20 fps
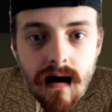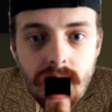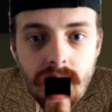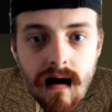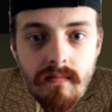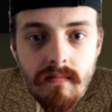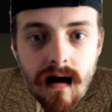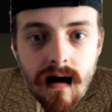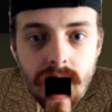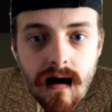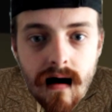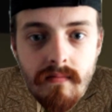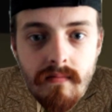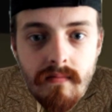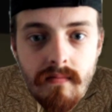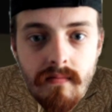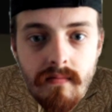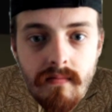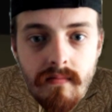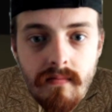XP you
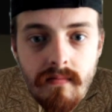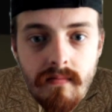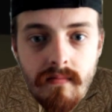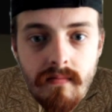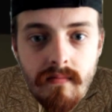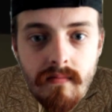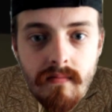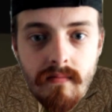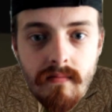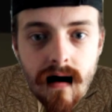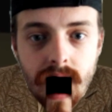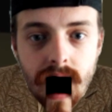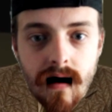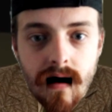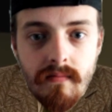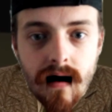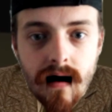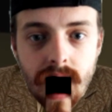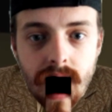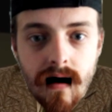get.
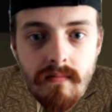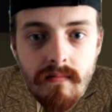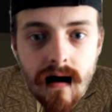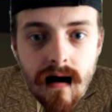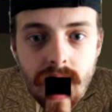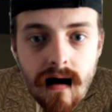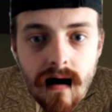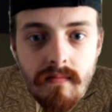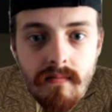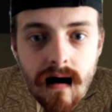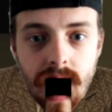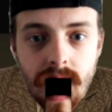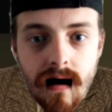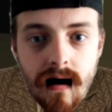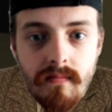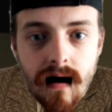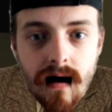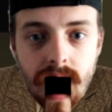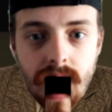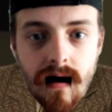But underwater
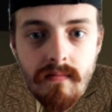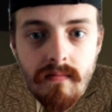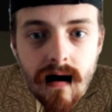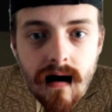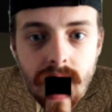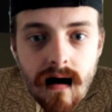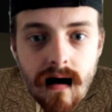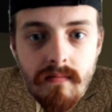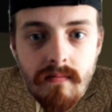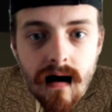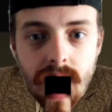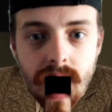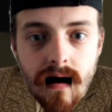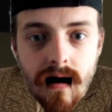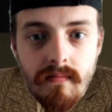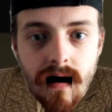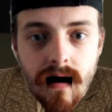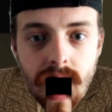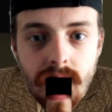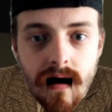combat is still unknown,
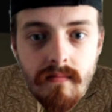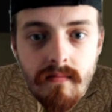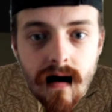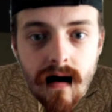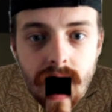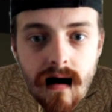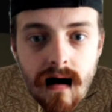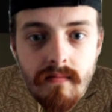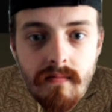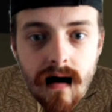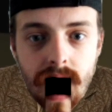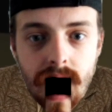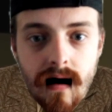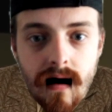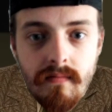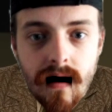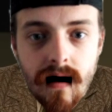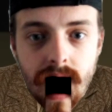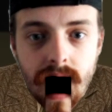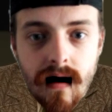but this could be simply due
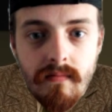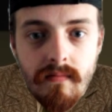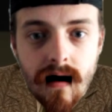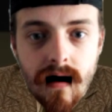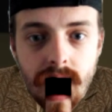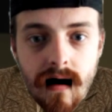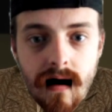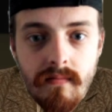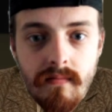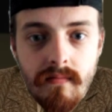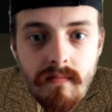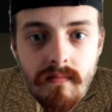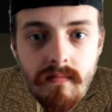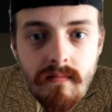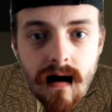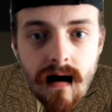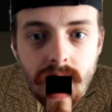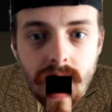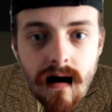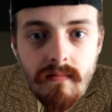to the fact that
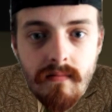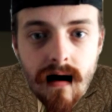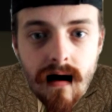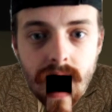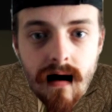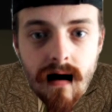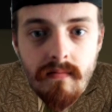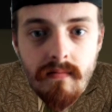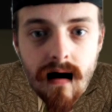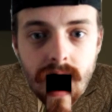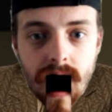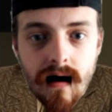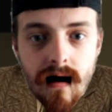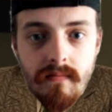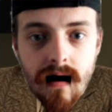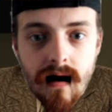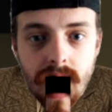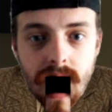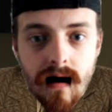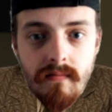the protagonist has
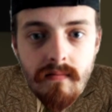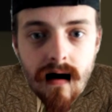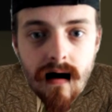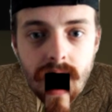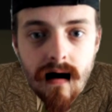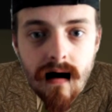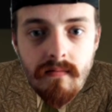not unholstered their